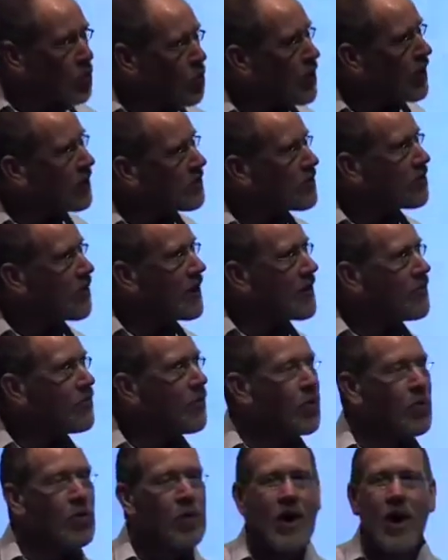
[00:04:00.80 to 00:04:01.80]
talking to
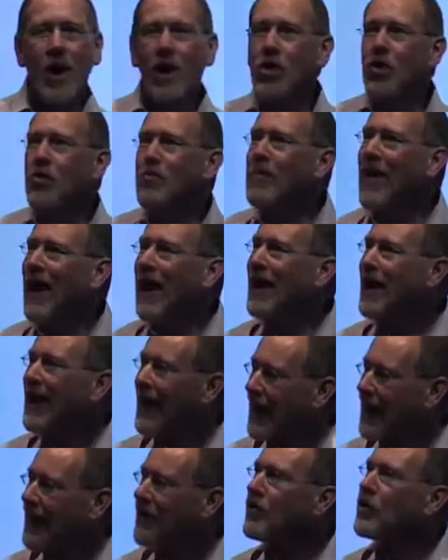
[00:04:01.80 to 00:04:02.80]
people, you may
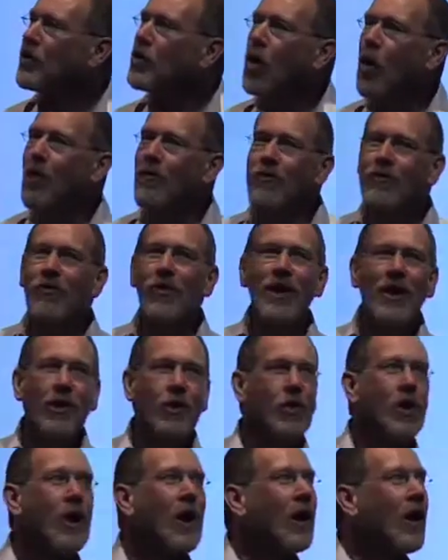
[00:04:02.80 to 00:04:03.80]
even not
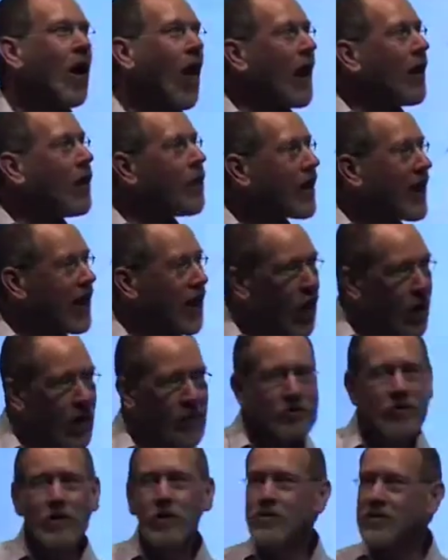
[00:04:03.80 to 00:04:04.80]
feel like looking
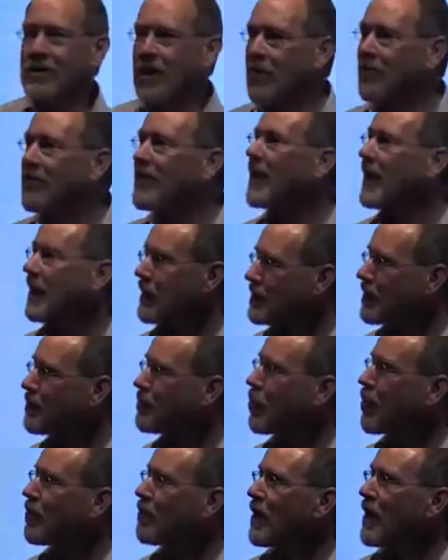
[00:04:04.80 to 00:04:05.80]
after yourself and eating
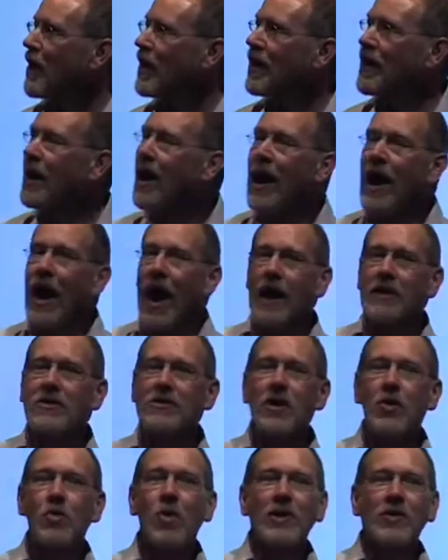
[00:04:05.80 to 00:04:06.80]
properly. And
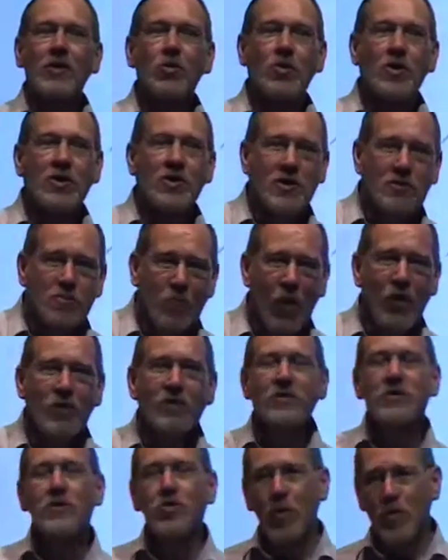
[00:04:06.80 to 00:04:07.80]
so when the
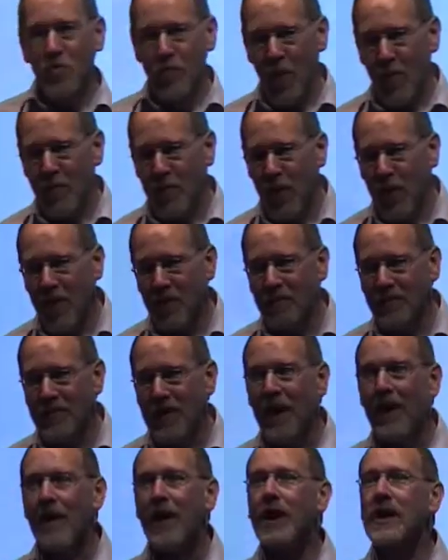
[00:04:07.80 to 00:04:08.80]
response to a problem
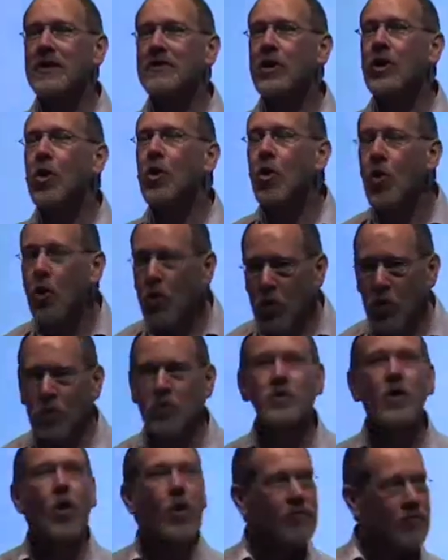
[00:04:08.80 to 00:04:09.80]
is a
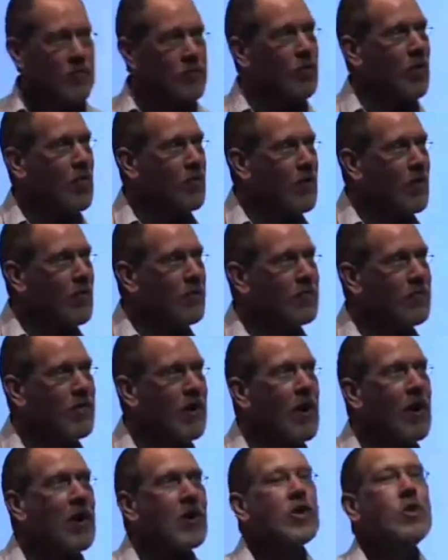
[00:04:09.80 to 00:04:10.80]
cause of the problem,
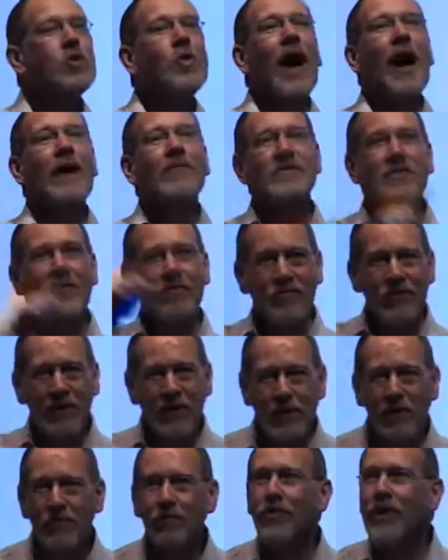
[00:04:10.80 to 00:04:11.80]
you have
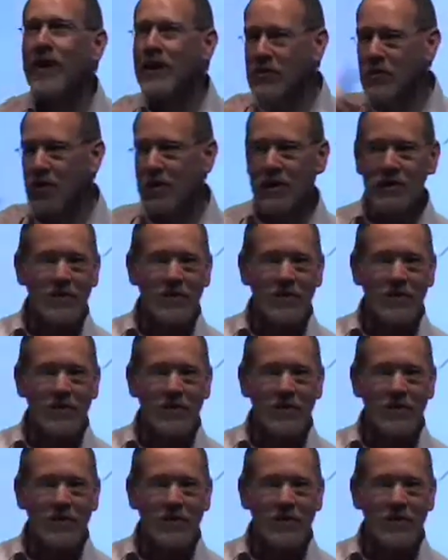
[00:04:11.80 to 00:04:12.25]
something that feeds on